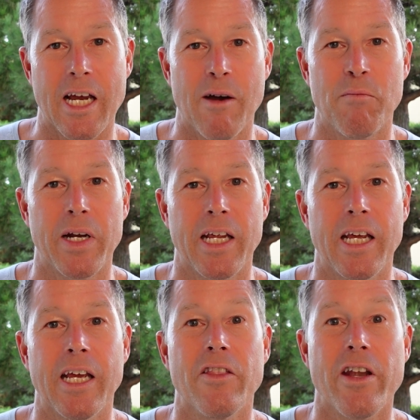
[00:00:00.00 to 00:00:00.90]

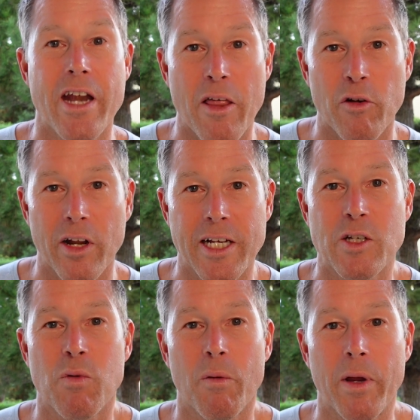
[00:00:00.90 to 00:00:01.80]
company in the Netherlands
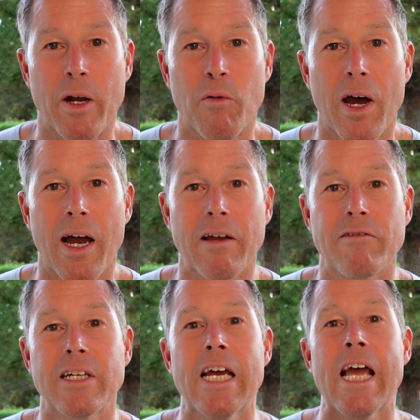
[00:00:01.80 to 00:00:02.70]
where we
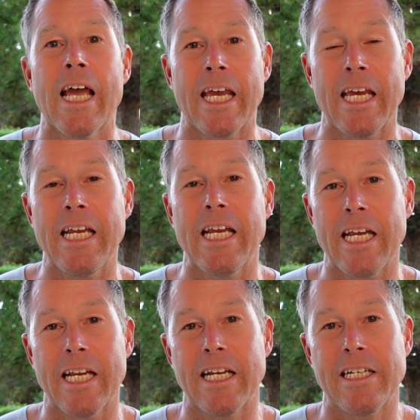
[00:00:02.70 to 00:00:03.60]
arrived. He
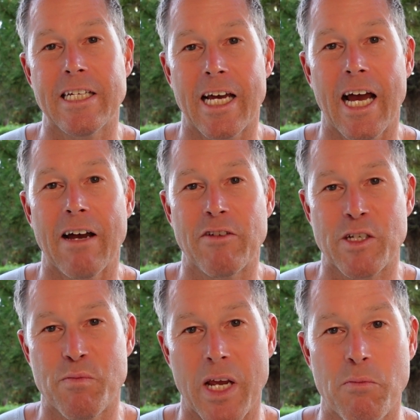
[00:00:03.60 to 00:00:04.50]
needed to have his
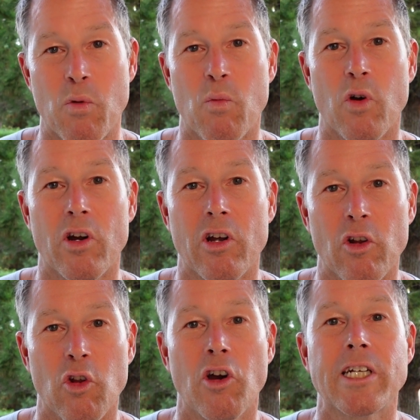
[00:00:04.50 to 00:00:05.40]
paperwork
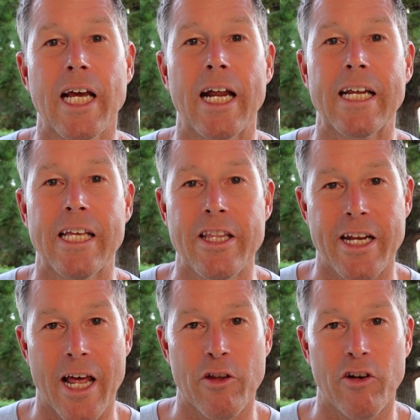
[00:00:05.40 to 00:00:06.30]
looked at in the
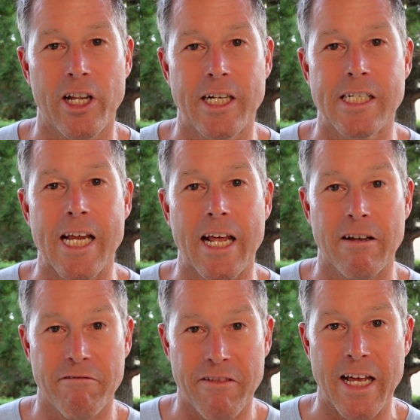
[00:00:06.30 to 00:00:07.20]
Netherlands and a
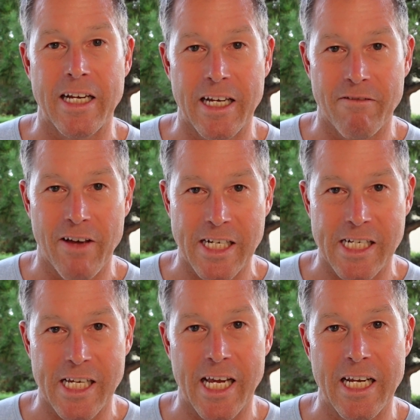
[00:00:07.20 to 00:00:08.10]
vet
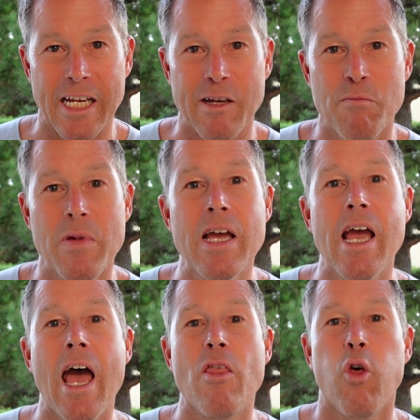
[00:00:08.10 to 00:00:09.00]
investigate him.
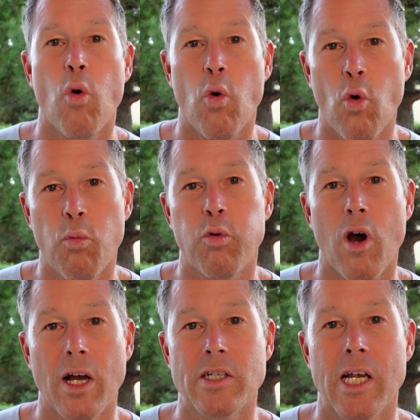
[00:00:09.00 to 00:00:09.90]
The whole
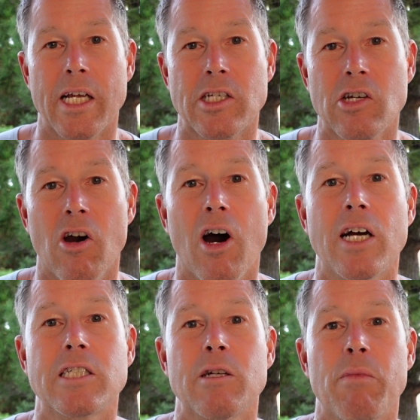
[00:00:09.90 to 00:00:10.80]
process
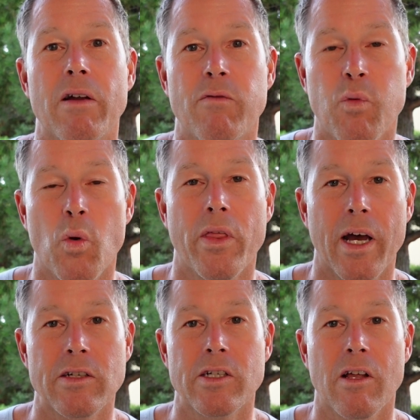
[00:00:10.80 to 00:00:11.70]
cost about
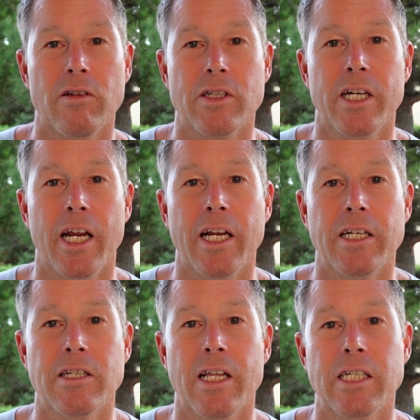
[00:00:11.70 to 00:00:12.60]
$4,000 Canadian,
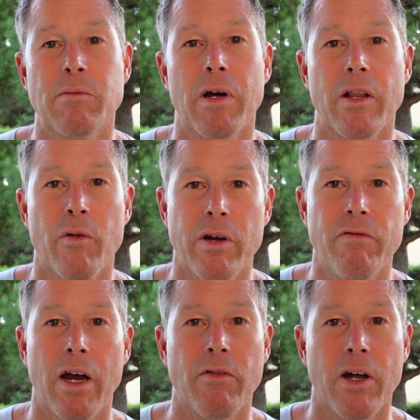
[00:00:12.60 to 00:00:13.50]
so that's about
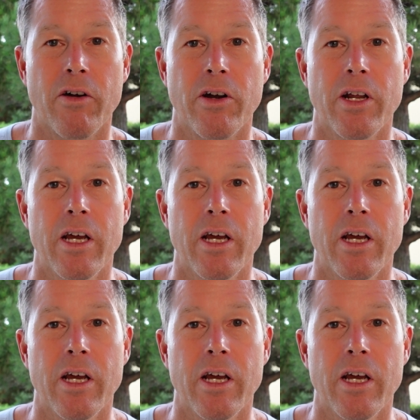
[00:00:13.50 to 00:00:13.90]
$3,500